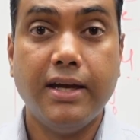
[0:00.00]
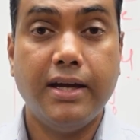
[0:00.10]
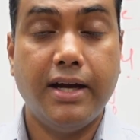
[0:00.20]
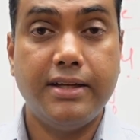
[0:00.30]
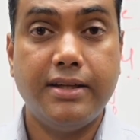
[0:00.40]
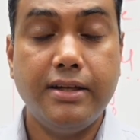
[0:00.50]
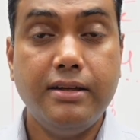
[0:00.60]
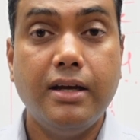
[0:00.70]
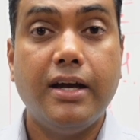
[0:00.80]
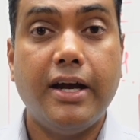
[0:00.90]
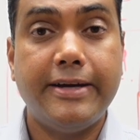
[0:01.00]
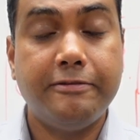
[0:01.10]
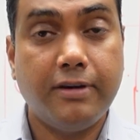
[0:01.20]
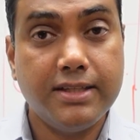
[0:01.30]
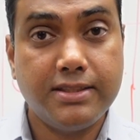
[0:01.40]
and then
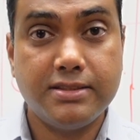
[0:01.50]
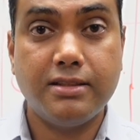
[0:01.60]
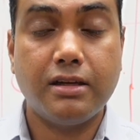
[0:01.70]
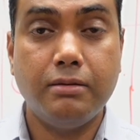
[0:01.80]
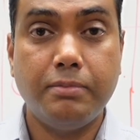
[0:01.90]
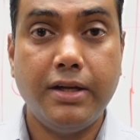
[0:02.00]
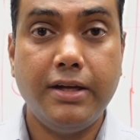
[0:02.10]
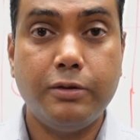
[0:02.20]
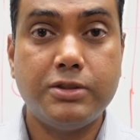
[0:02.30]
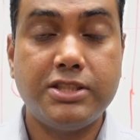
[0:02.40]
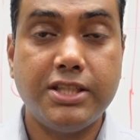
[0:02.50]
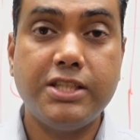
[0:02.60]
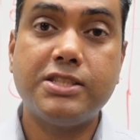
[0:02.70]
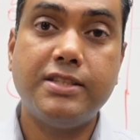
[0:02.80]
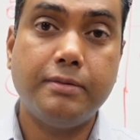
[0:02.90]
advises the company to
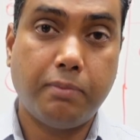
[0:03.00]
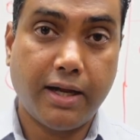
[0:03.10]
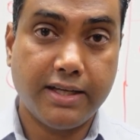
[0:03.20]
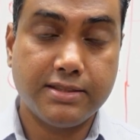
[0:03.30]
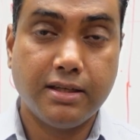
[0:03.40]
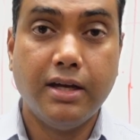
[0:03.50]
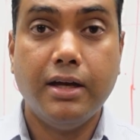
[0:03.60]
change their plans.